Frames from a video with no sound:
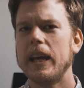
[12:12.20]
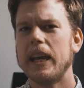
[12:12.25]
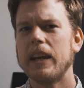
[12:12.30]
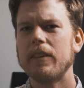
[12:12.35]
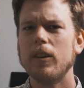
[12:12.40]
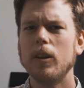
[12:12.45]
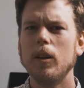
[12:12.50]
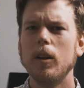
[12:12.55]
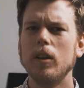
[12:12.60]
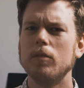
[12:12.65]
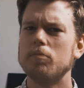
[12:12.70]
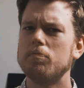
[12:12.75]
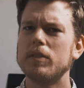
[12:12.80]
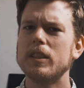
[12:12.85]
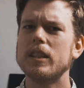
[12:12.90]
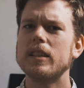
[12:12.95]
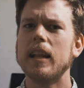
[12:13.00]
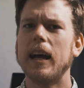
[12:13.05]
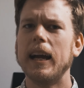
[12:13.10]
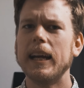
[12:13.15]
it'll
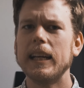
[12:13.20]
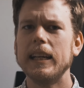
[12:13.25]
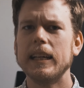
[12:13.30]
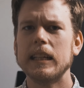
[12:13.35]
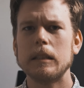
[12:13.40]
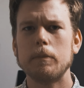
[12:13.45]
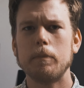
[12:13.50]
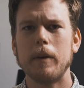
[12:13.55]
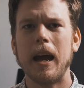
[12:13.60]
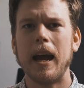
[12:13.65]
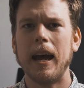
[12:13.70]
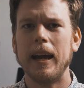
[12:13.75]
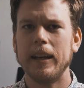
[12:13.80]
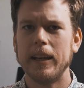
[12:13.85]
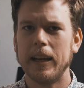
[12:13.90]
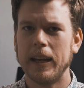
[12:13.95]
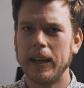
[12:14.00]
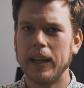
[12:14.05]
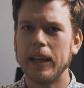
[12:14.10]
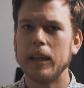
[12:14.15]
slightly expand
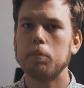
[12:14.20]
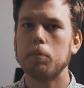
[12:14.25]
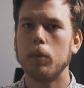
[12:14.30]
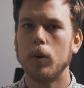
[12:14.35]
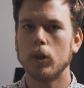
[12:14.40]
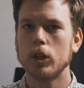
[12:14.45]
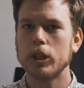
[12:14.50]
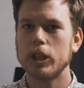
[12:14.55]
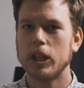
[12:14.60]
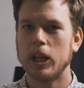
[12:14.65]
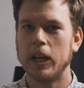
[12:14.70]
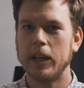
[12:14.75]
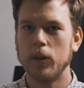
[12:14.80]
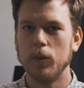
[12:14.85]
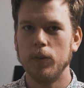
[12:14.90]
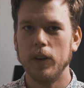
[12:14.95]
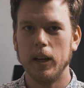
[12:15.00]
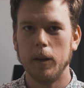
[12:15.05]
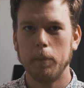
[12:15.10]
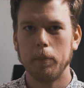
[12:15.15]
and a box shadow
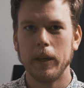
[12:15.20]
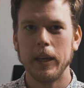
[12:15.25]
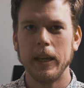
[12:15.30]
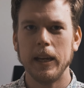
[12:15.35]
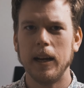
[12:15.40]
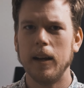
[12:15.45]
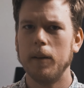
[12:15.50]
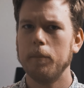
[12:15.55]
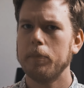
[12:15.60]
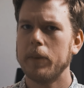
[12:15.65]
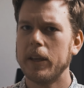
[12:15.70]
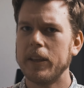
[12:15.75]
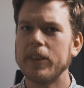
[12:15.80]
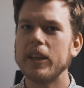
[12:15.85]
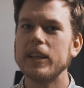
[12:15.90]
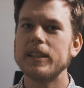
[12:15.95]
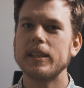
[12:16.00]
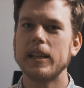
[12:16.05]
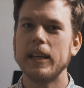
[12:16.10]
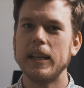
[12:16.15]
will appear. In
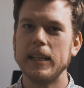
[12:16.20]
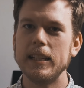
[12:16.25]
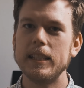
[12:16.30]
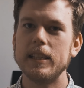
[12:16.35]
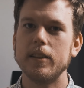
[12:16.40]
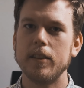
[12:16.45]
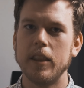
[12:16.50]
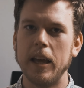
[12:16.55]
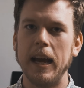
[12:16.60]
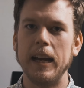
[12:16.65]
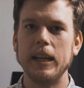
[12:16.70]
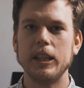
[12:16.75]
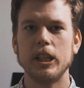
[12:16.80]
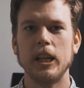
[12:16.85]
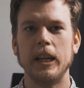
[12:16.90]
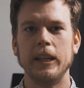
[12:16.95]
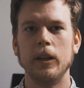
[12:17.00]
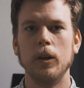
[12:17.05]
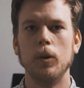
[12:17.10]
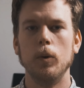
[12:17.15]
this case, that
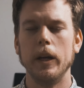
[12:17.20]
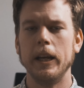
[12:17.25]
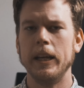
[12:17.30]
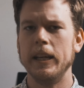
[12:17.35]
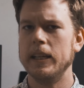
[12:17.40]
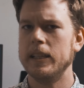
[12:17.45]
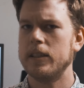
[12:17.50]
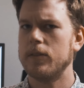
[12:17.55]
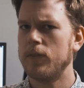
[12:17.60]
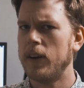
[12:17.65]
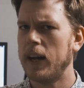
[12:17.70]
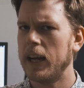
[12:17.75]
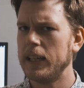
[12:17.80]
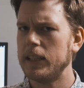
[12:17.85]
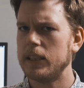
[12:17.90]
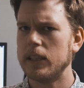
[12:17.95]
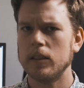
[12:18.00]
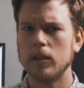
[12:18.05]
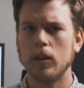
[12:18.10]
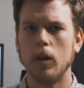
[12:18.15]
shadow is
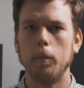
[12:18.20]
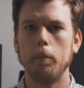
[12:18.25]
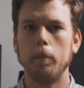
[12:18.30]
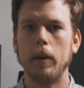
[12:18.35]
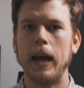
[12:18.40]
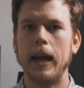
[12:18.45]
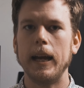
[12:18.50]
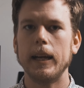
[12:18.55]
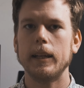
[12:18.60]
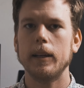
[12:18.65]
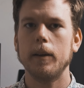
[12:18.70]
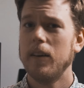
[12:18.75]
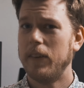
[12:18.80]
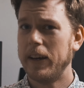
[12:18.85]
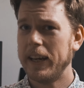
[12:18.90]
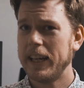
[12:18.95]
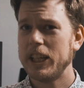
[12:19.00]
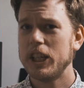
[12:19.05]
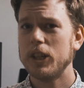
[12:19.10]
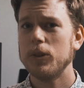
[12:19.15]
white and not black.
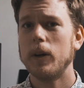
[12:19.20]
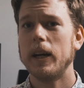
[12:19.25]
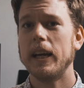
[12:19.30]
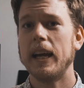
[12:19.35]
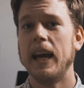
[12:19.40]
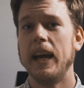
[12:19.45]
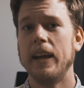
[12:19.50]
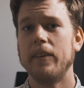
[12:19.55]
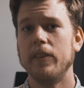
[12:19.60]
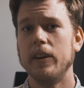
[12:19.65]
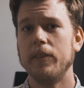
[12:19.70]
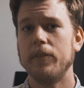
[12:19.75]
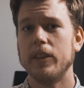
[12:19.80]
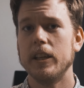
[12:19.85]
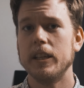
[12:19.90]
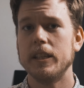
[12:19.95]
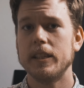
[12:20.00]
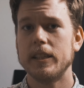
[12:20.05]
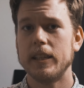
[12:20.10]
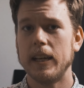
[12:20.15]
One issue I had with
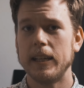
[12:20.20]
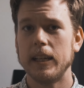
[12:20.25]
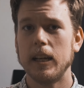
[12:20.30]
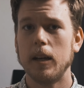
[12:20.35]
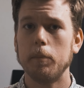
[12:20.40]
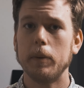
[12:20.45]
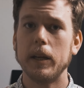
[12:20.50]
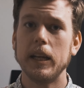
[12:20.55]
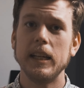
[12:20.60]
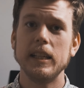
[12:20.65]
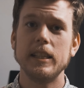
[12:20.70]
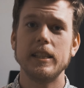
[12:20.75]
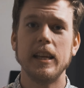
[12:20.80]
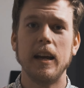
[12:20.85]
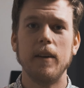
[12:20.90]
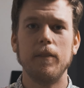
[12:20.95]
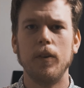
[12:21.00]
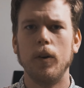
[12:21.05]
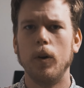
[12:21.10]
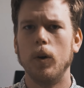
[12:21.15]
this setup is
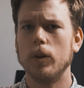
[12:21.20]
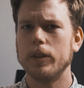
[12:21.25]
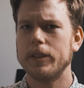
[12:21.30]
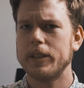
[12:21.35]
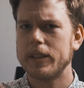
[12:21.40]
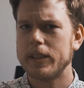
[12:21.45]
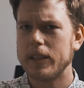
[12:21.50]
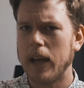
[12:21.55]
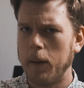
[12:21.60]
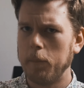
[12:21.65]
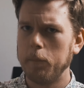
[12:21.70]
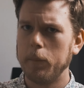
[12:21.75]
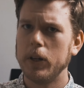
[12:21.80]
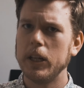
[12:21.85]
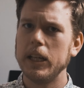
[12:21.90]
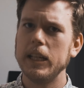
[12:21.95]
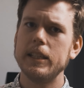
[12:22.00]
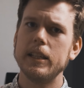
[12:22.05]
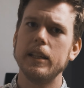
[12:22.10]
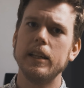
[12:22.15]
that for some
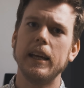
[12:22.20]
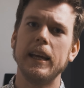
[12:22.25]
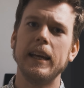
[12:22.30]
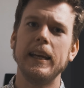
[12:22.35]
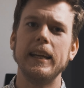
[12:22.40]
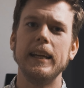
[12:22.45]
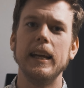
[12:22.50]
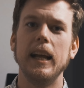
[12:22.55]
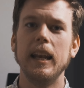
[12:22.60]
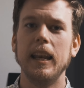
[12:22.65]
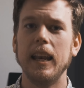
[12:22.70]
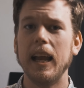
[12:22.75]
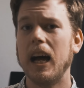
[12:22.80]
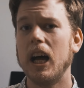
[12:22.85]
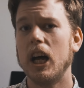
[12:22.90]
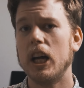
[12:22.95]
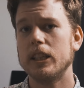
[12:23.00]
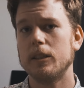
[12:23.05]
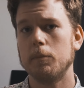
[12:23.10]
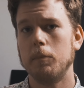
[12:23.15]
reason a
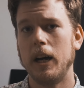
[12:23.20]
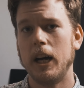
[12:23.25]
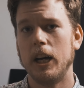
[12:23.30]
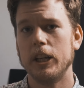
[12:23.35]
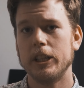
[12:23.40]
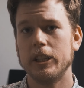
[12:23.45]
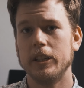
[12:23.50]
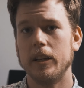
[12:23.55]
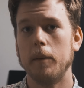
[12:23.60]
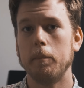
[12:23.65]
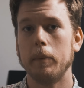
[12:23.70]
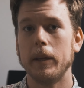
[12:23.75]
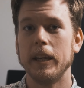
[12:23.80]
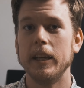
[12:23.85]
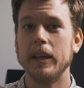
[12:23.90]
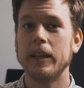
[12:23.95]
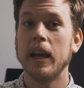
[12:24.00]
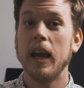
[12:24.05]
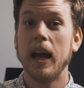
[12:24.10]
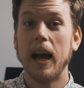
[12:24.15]
large margin
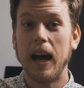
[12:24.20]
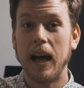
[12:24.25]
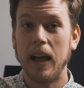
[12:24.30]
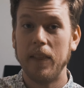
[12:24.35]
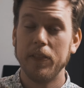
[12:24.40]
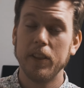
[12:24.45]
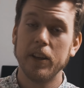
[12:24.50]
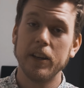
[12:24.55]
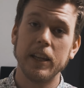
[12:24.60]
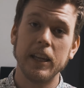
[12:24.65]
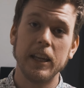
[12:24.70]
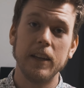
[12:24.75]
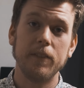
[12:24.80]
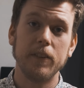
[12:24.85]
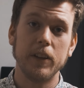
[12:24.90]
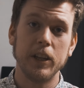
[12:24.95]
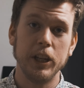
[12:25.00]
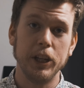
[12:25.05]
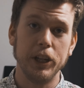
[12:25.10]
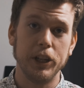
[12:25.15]
appeared underneath
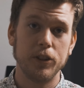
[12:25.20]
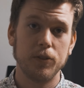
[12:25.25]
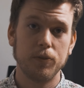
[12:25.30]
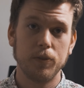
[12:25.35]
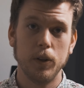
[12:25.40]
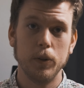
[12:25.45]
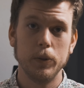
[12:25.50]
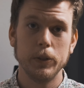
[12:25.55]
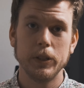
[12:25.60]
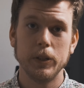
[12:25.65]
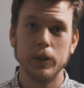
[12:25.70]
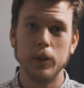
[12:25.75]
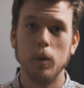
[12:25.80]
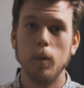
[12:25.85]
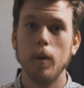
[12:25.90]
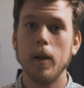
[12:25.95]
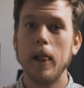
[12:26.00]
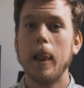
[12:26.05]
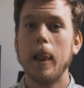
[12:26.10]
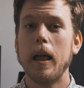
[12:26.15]
each photo.
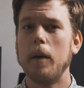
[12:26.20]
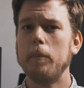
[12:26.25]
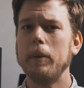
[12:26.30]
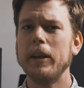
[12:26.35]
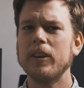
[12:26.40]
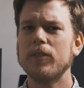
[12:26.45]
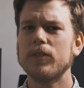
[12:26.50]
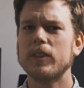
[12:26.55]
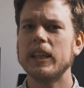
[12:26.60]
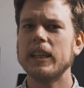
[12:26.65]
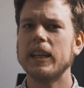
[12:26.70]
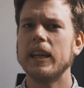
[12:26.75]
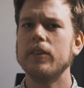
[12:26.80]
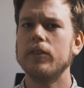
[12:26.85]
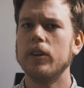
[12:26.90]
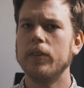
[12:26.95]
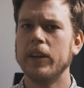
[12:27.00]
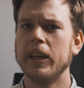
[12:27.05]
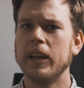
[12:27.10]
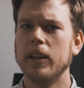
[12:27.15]
A bit of digging
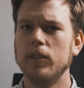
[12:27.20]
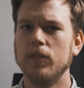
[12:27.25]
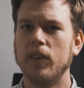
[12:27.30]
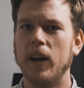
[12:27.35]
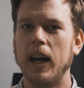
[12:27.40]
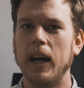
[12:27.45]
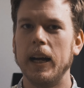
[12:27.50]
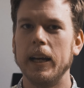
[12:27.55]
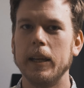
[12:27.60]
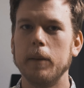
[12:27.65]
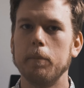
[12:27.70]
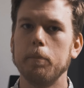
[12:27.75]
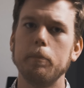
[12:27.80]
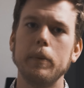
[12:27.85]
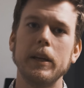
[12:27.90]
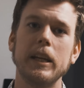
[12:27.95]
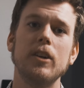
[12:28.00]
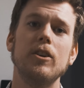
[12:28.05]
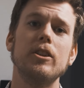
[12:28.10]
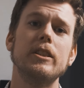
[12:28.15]
revealed why.
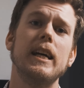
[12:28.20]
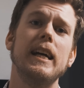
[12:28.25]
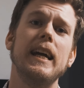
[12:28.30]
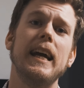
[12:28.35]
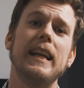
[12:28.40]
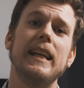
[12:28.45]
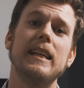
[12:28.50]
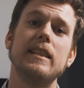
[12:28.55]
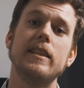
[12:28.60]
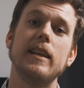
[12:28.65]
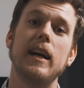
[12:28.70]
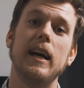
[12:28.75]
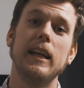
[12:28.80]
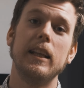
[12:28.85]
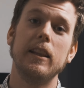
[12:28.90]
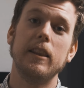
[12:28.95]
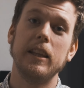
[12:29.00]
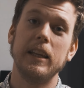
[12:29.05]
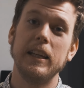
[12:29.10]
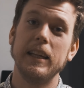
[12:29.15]
Because I had
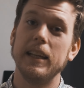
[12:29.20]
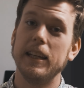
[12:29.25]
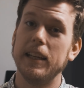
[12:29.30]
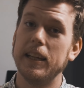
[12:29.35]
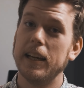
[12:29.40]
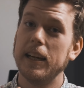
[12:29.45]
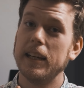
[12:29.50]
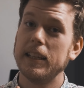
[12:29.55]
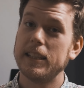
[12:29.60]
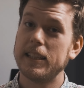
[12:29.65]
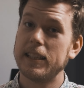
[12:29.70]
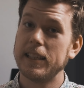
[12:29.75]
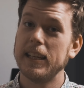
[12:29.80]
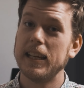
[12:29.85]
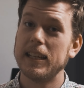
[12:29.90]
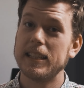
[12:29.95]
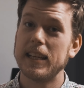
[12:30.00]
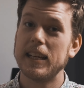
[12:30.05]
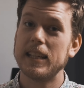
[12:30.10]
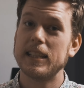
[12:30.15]
assigned the C
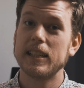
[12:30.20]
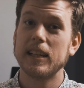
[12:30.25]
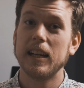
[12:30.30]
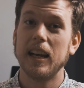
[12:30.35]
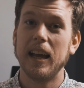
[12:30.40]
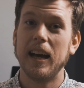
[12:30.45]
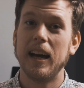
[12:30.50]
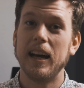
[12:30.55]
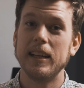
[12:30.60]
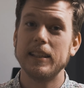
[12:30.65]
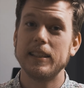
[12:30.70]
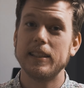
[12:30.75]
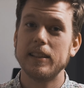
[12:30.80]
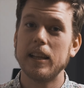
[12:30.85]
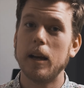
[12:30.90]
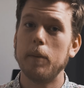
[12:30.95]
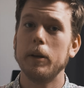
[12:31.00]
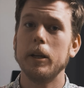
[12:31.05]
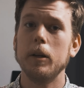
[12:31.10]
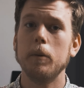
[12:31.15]
S S class
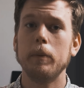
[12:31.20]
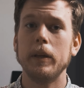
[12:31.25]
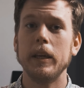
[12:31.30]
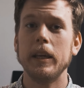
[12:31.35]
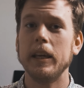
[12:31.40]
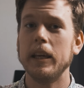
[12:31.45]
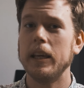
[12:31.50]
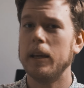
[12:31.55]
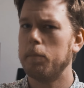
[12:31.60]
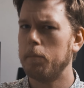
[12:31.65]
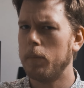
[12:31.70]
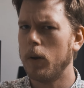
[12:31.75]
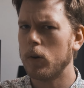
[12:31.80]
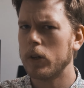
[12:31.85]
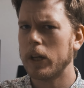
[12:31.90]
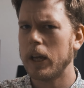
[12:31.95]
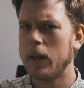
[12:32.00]
W P block